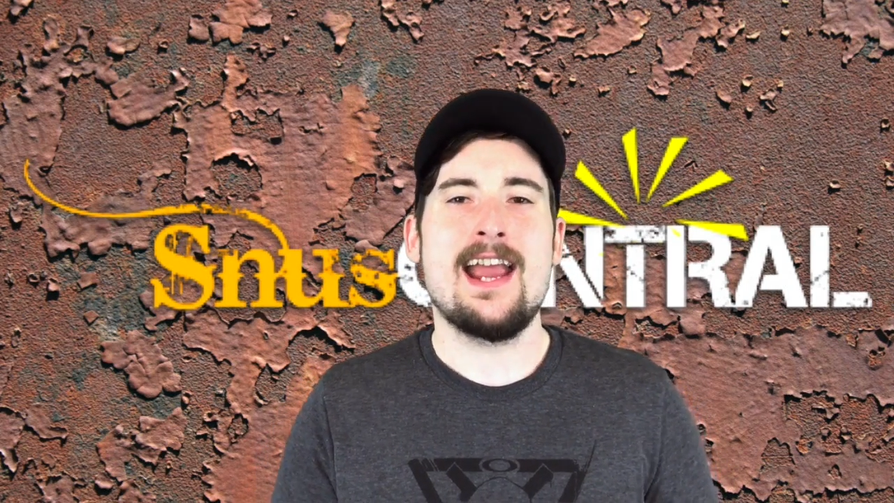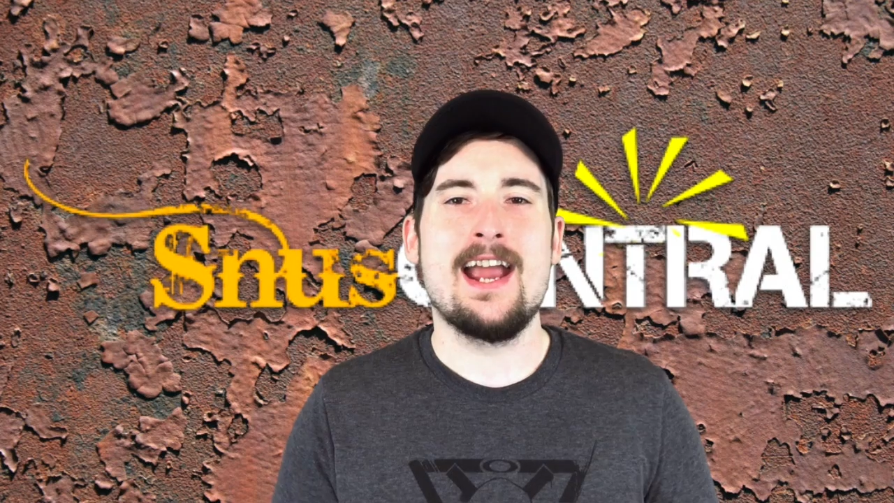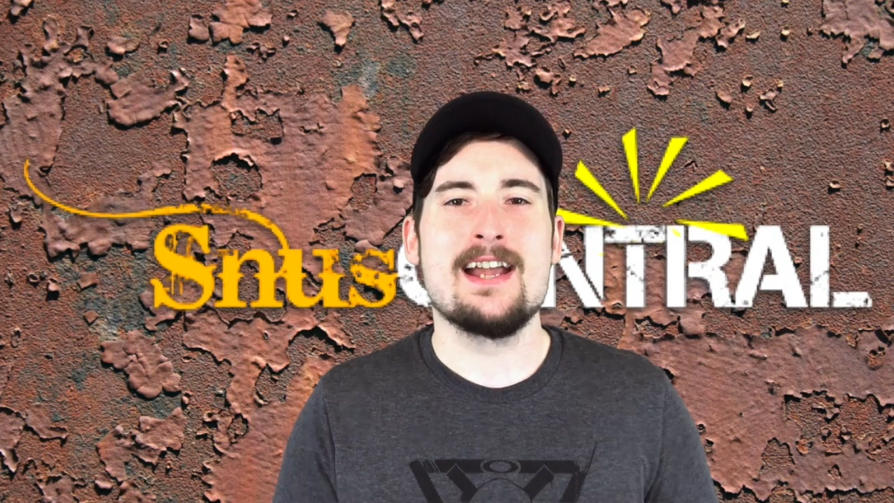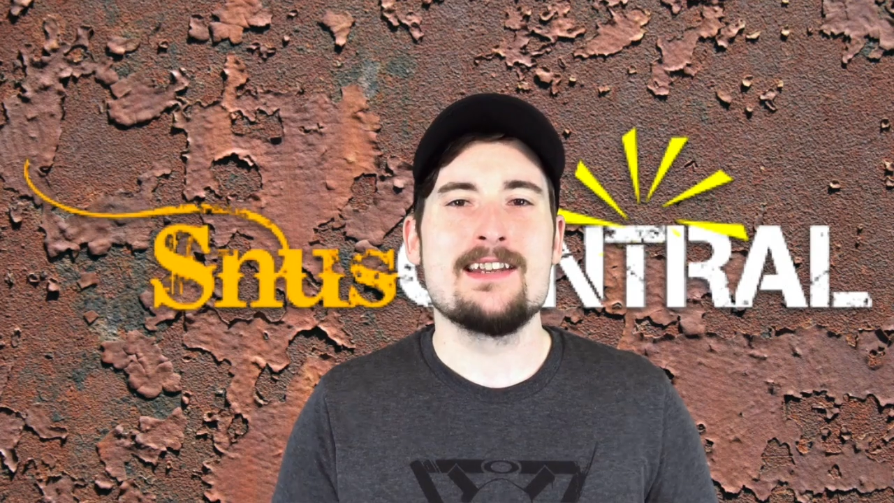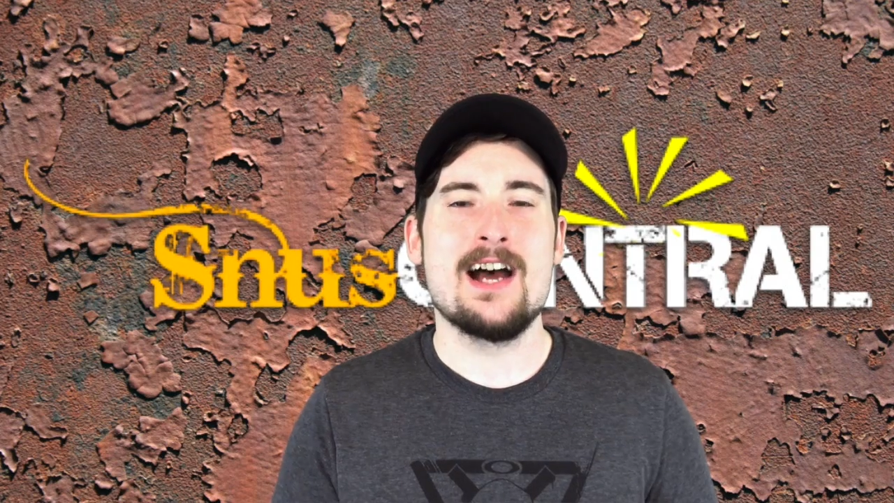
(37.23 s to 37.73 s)

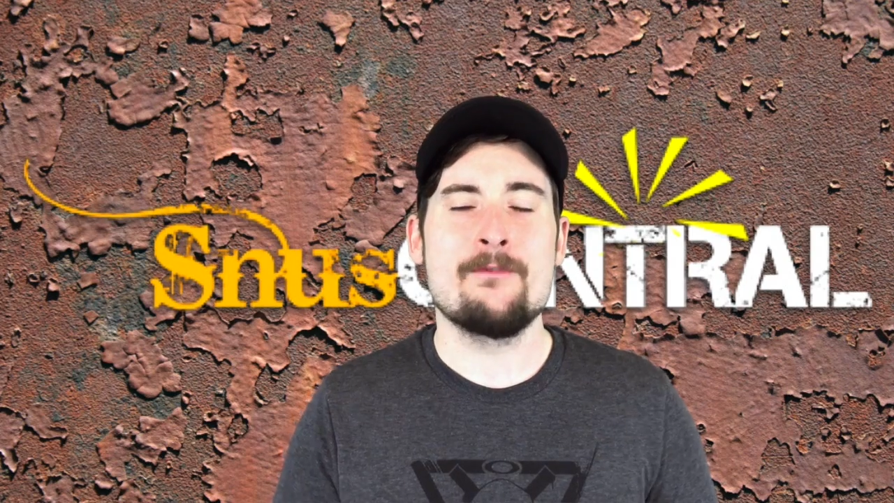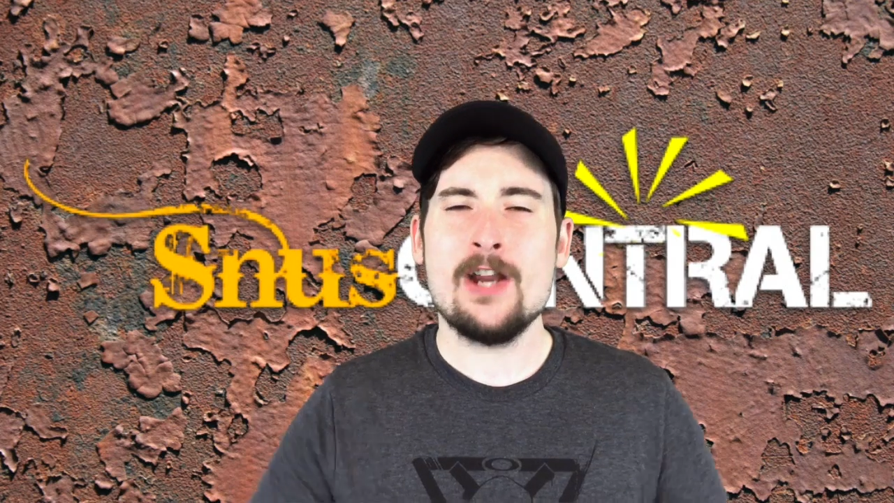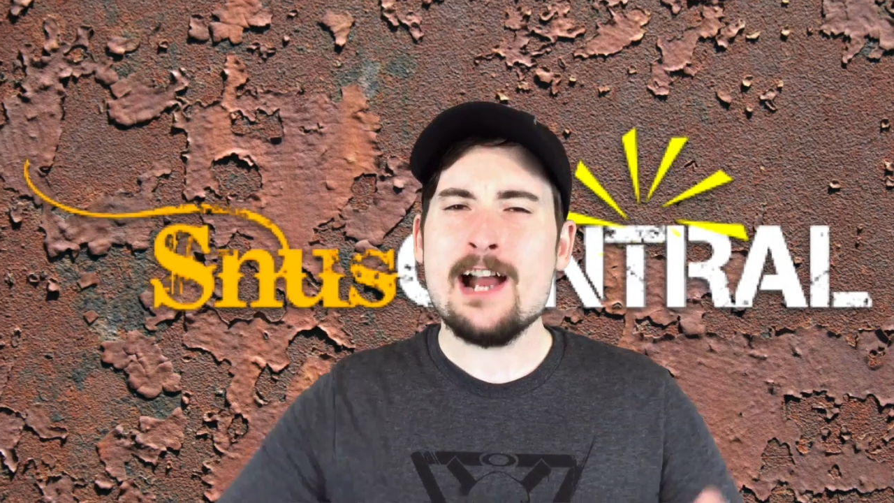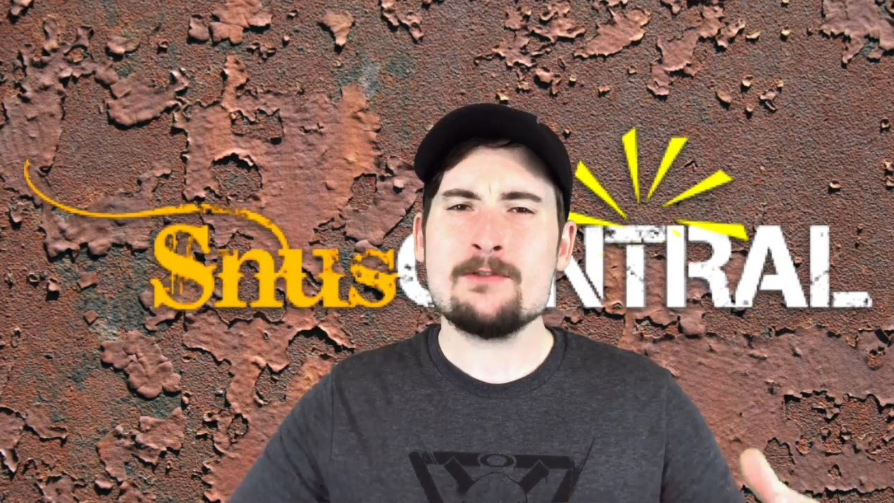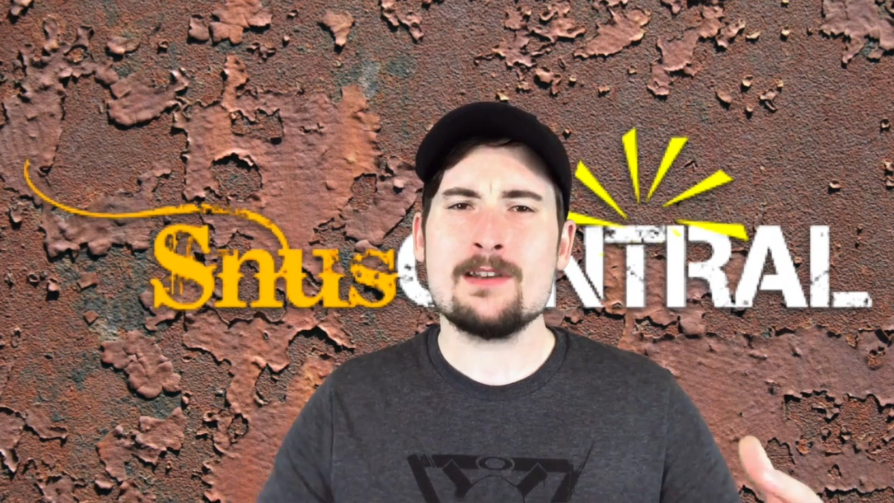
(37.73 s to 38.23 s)
And if you
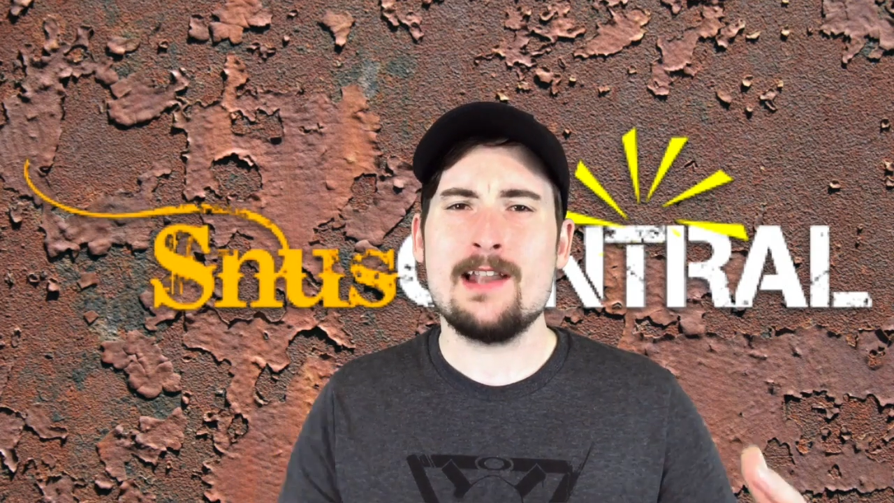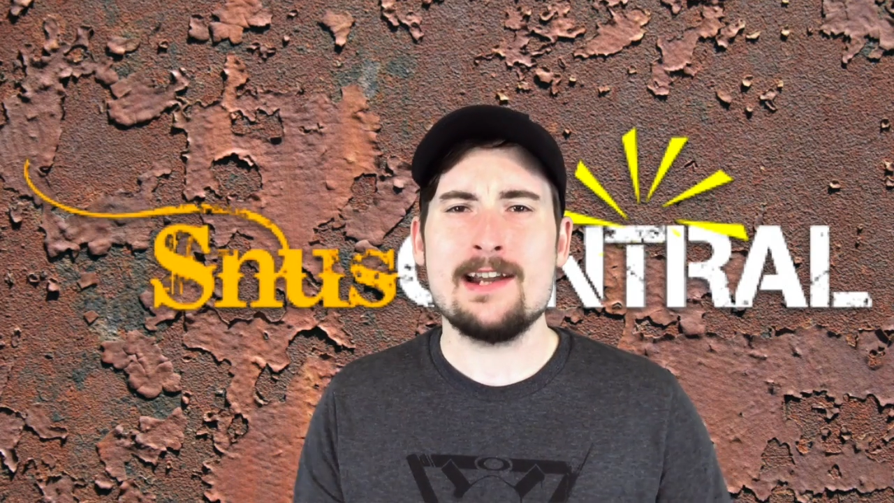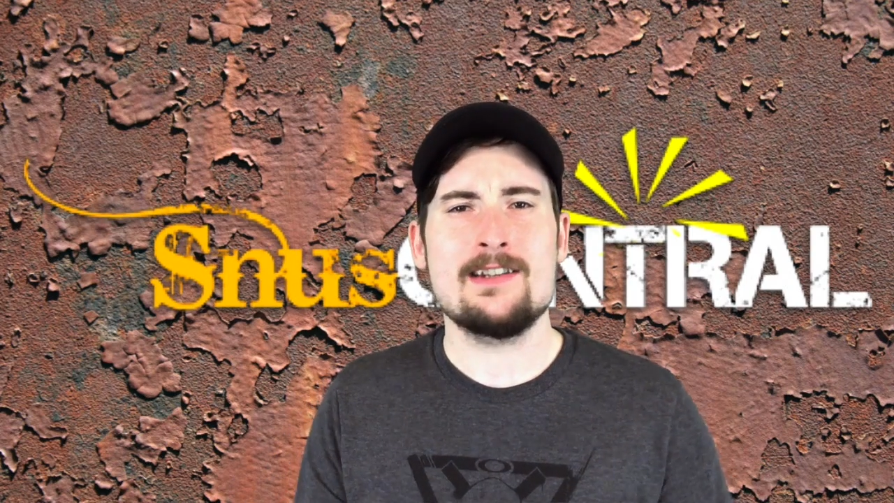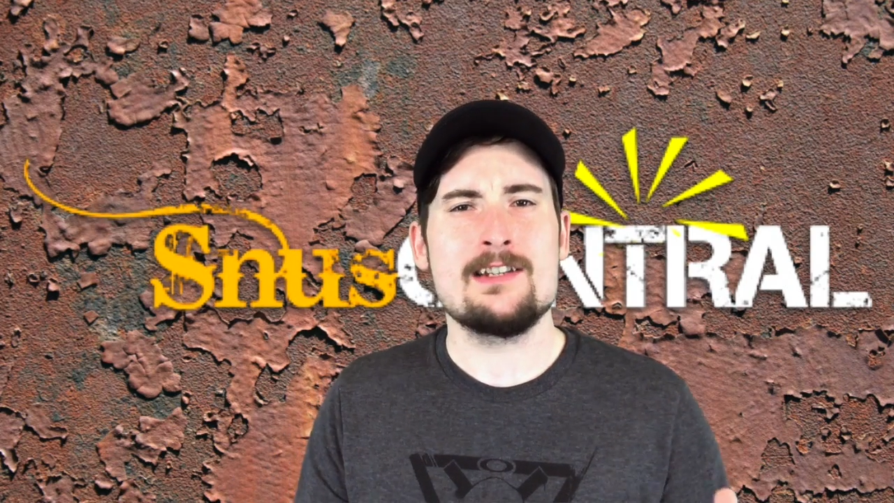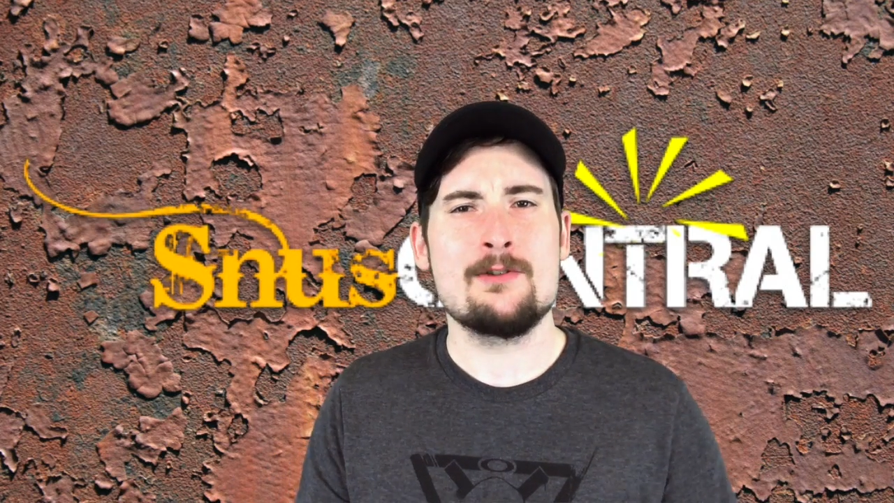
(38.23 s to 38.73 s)
guys would
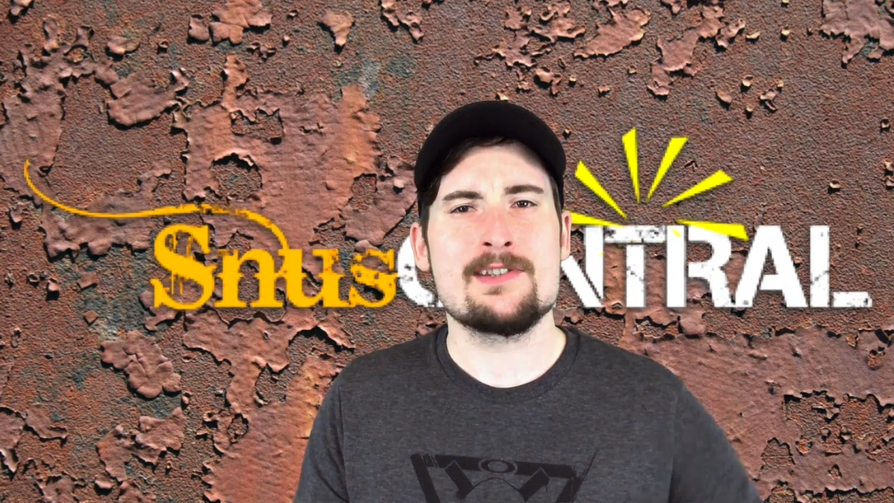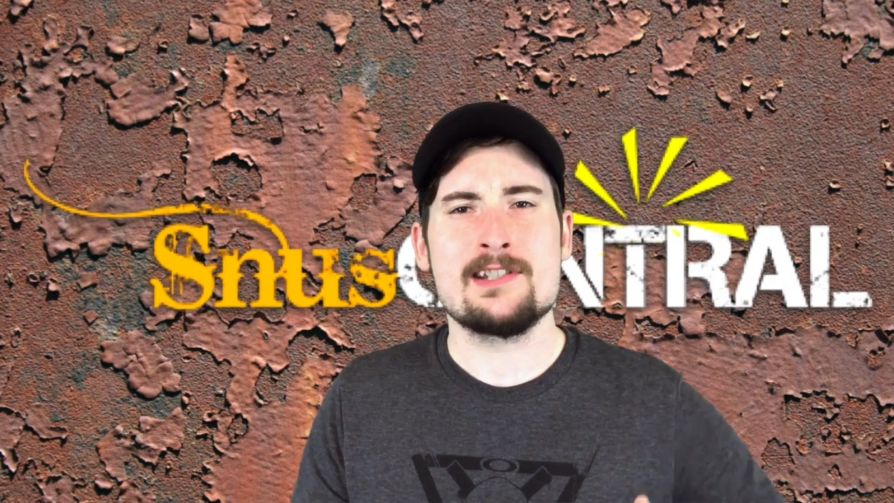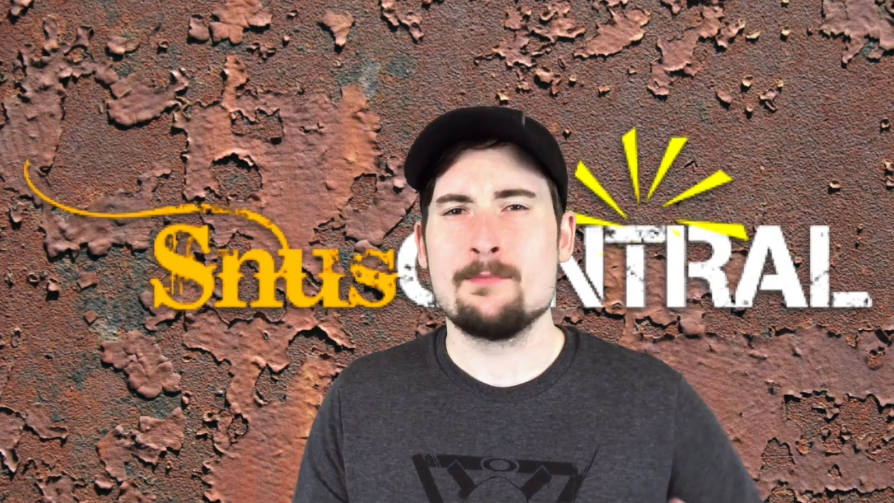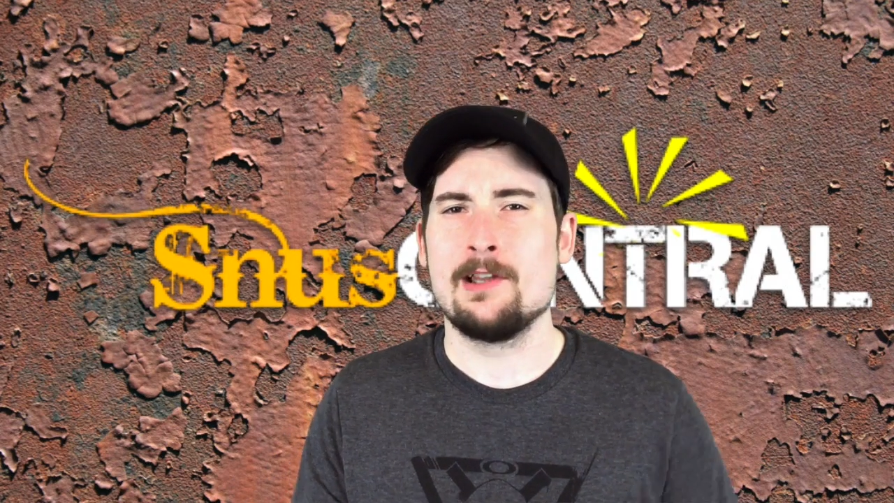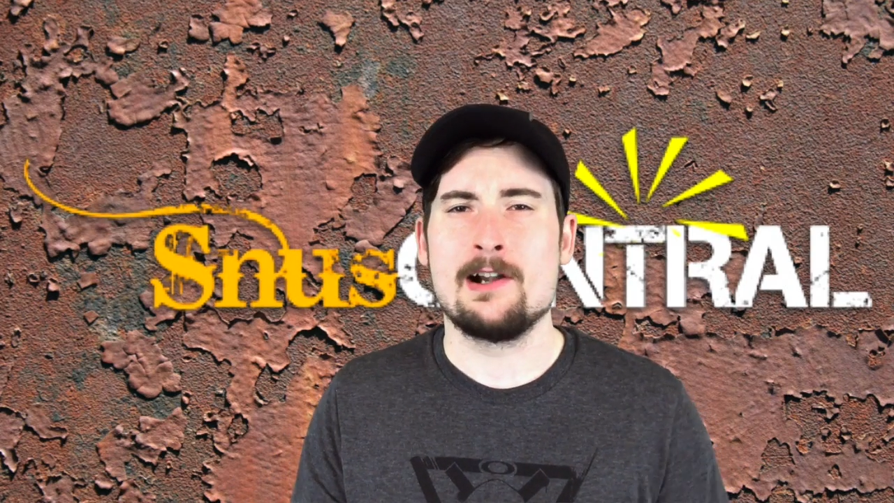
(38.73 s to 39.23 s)
like to do a
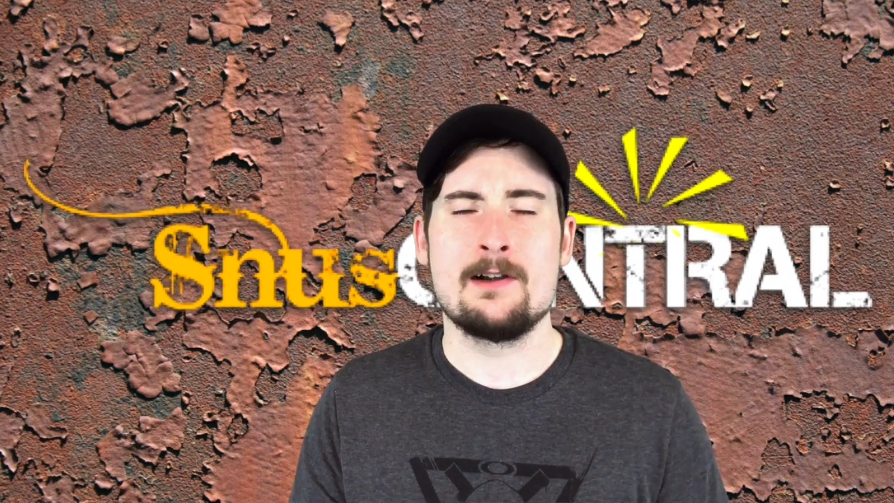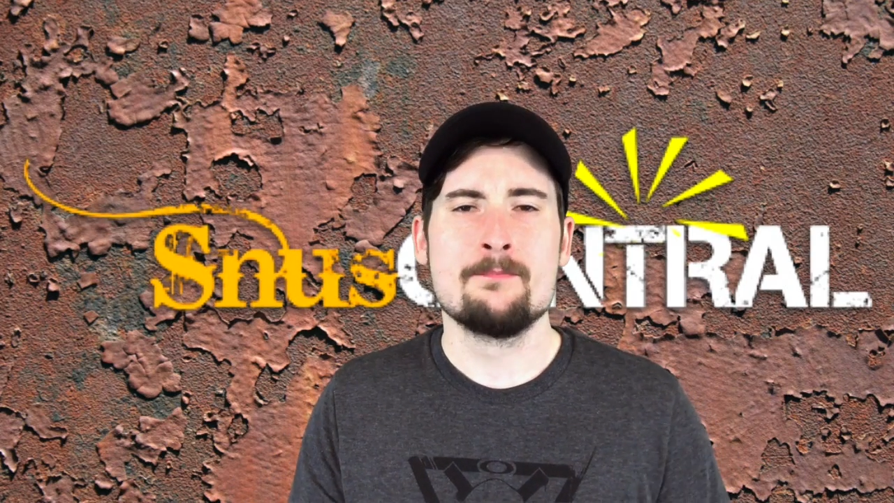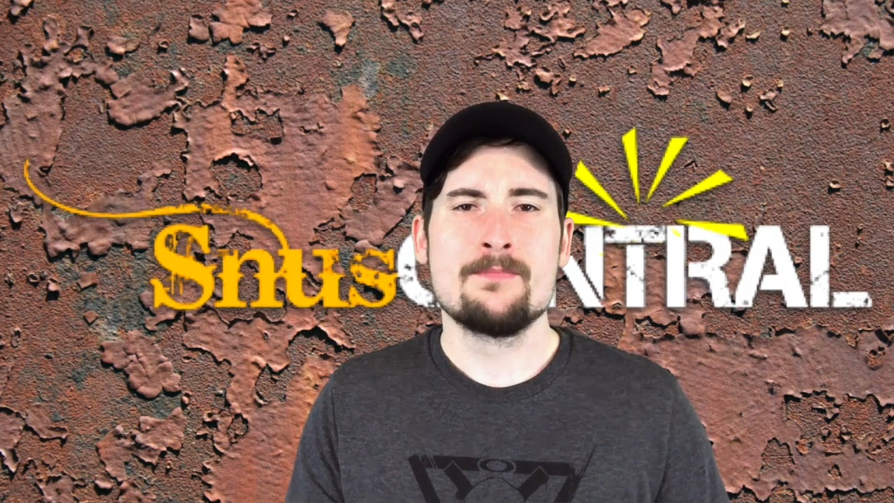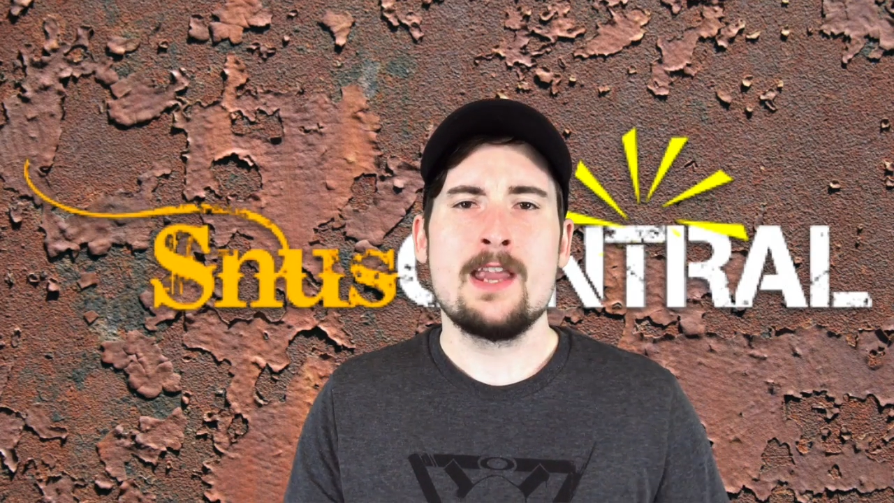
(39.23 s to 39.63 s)
similar